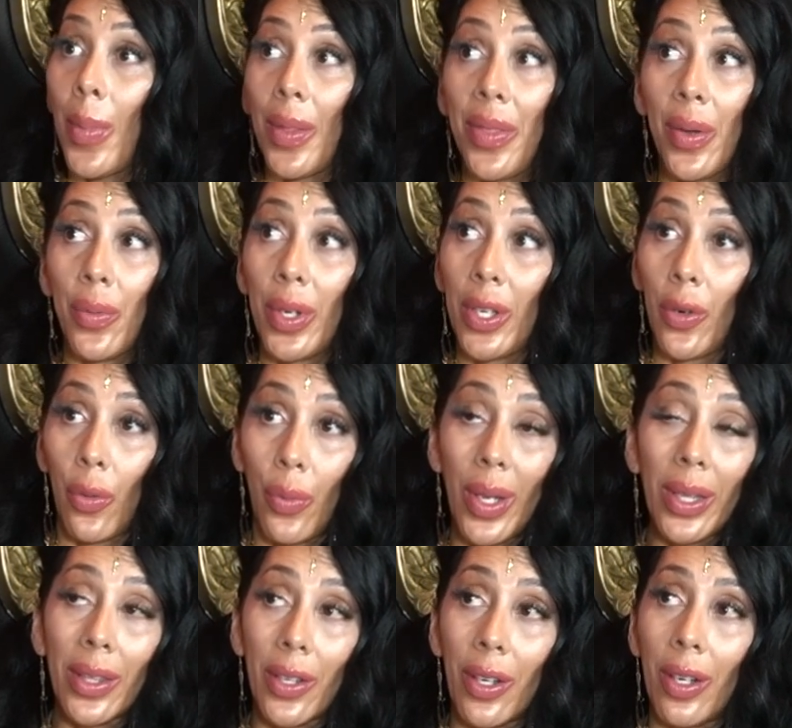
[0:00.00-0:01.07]
but then when you're
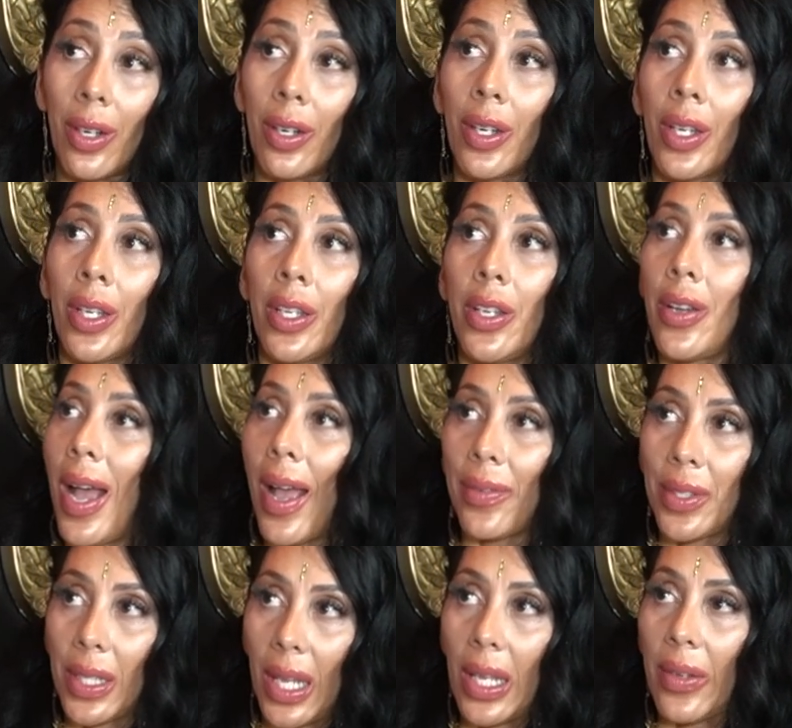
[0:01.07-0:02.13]
with her you
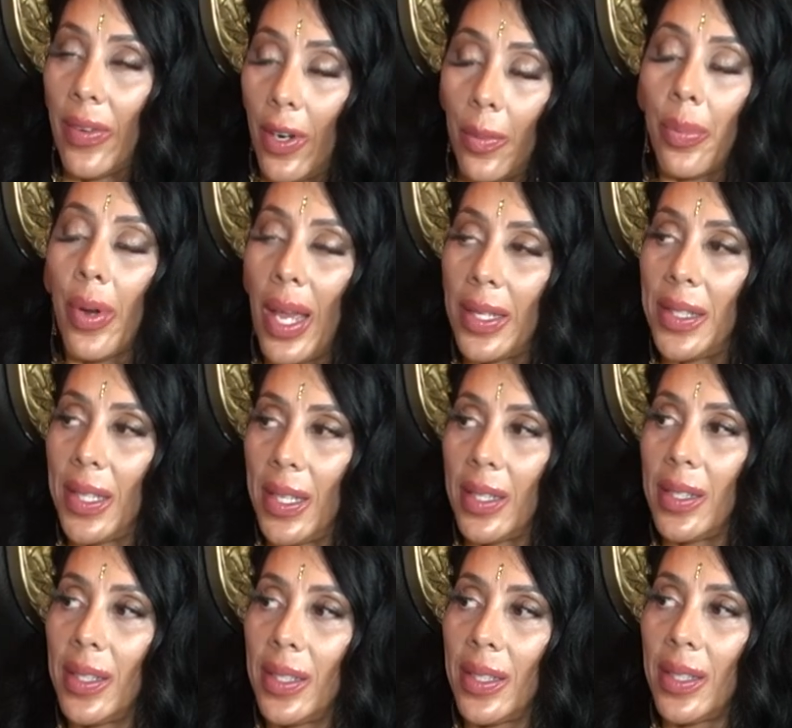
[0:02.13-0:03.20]
have to give her
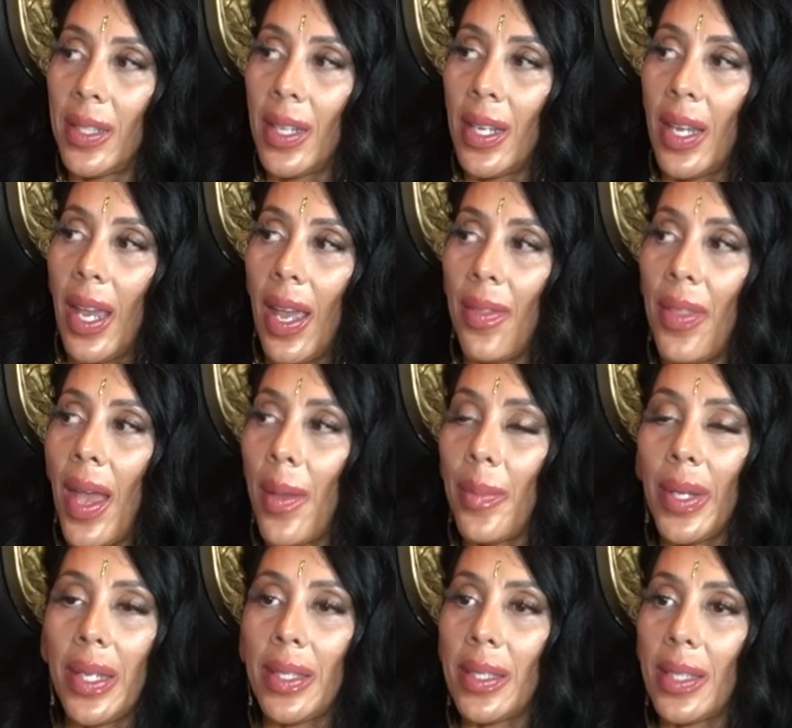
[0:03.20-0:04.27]
presence yeah and i
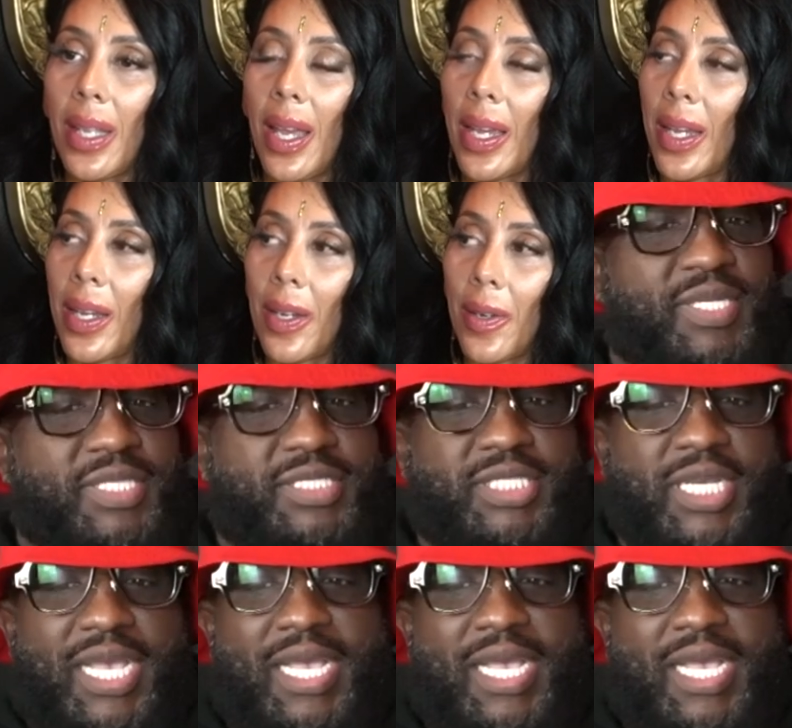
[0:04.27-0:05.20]
could pay attention my shit.